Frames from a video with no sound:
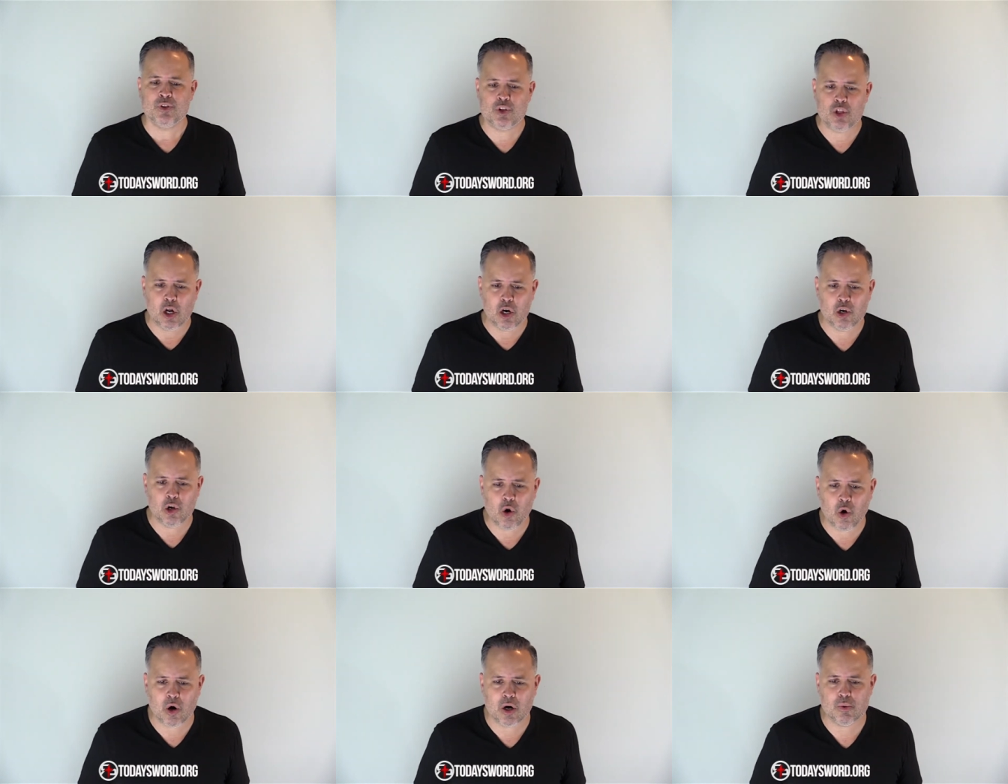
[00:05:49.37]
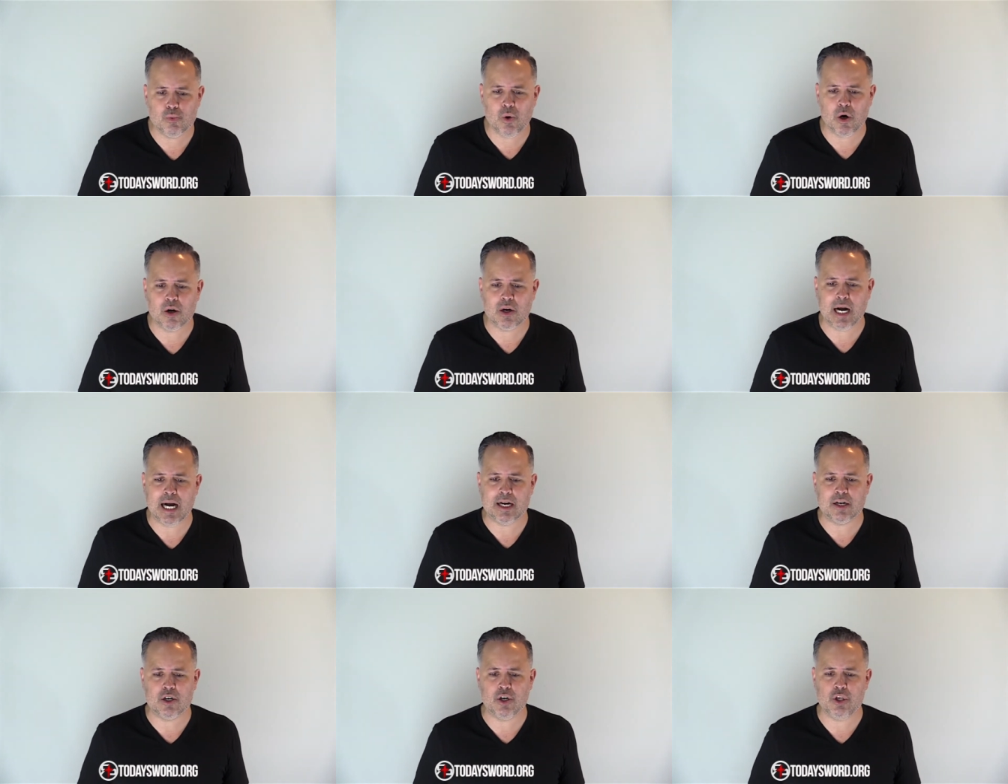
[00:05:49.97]
the Lord will
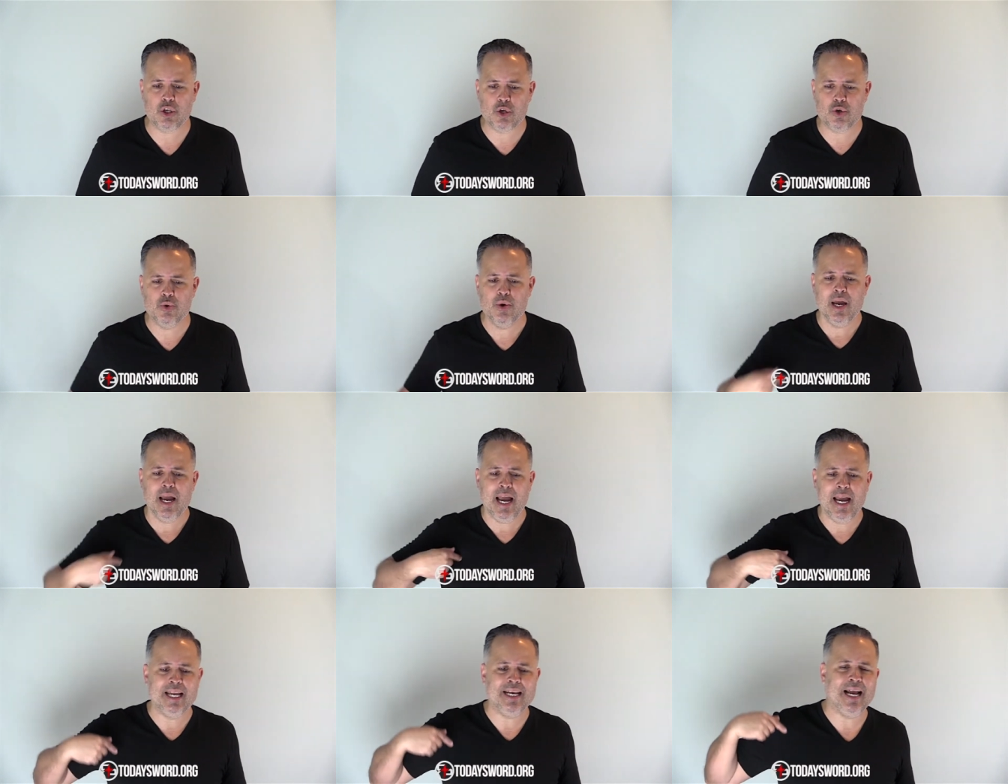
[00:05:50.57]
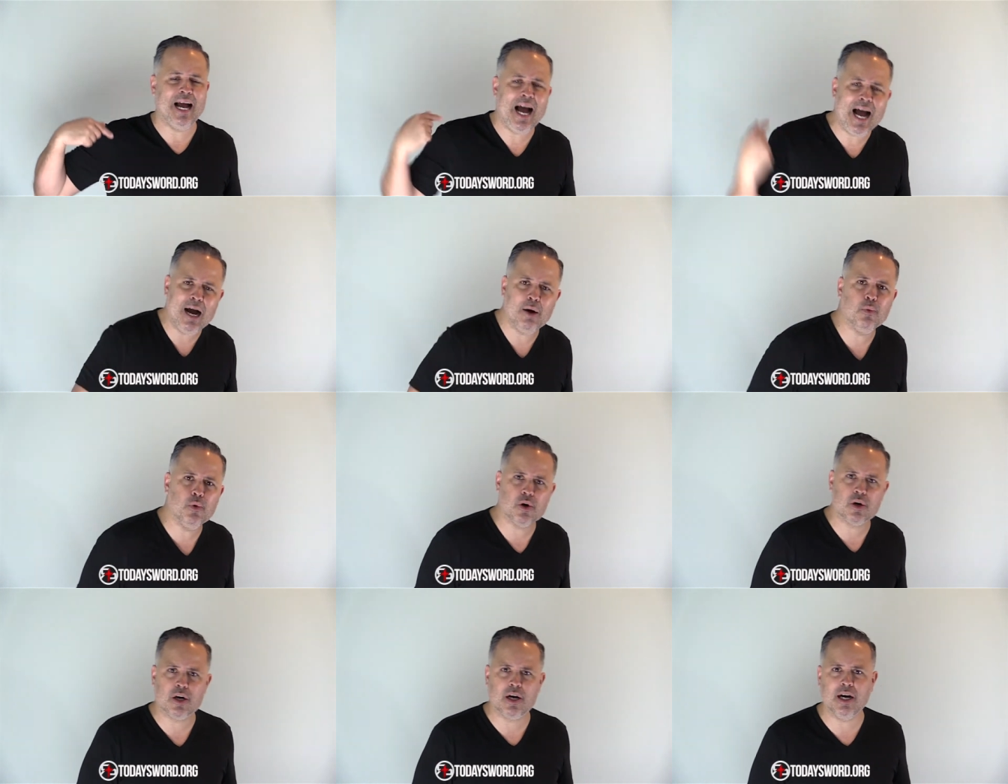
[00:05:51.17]
conquer you, and I
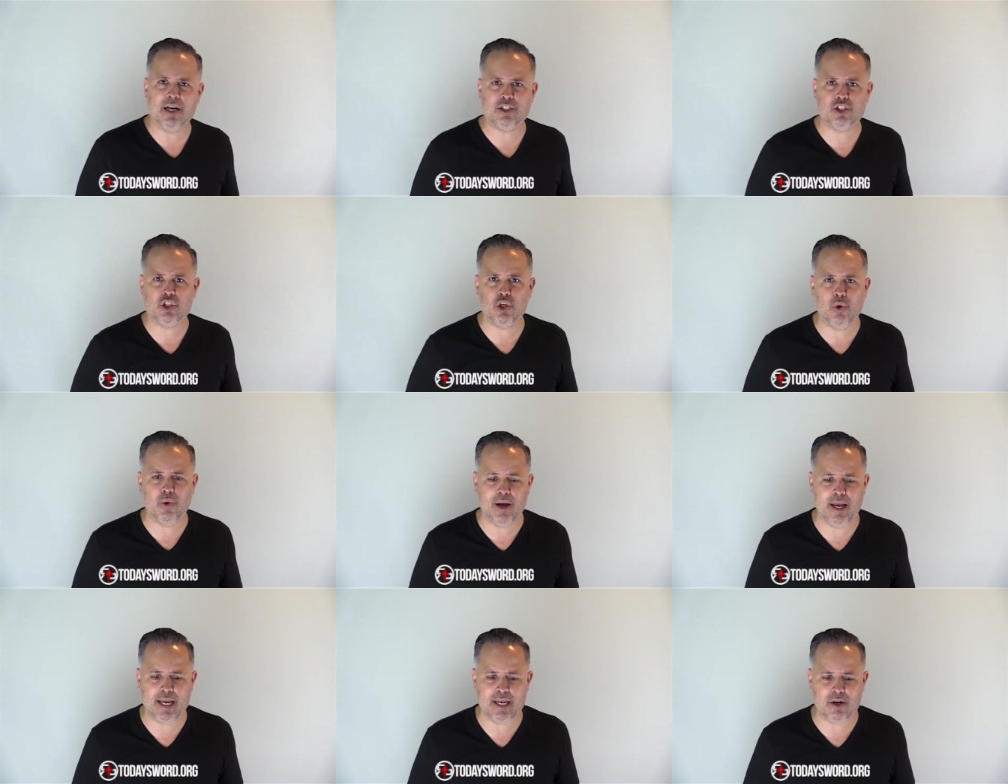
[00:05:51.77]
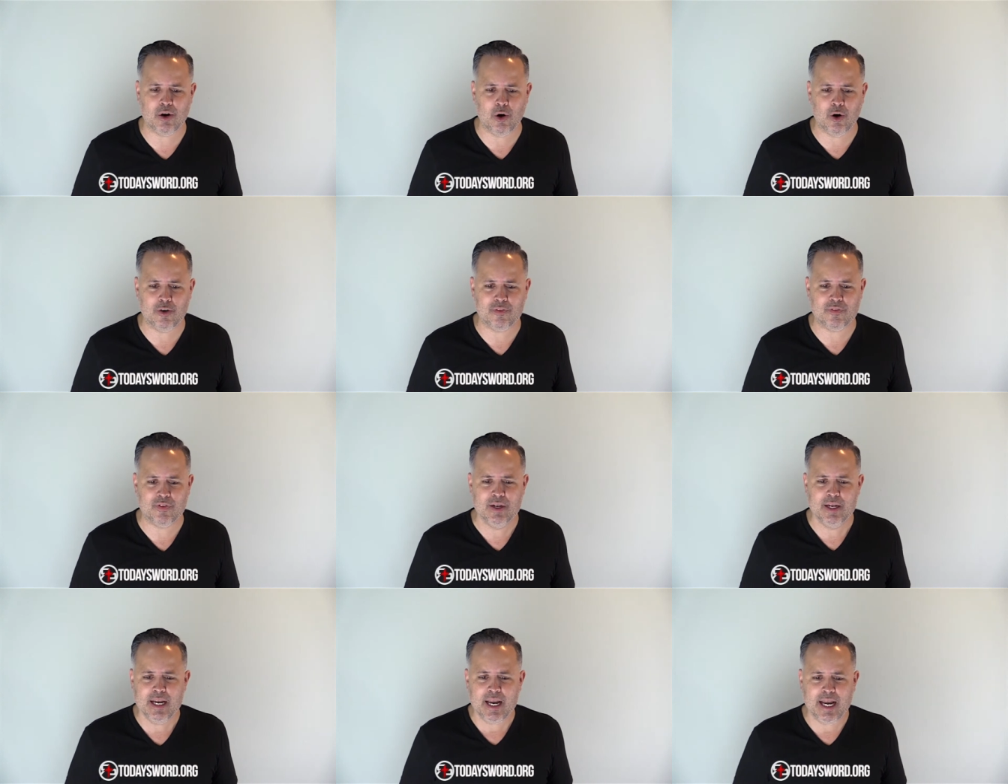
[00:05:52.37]
will cut your head off,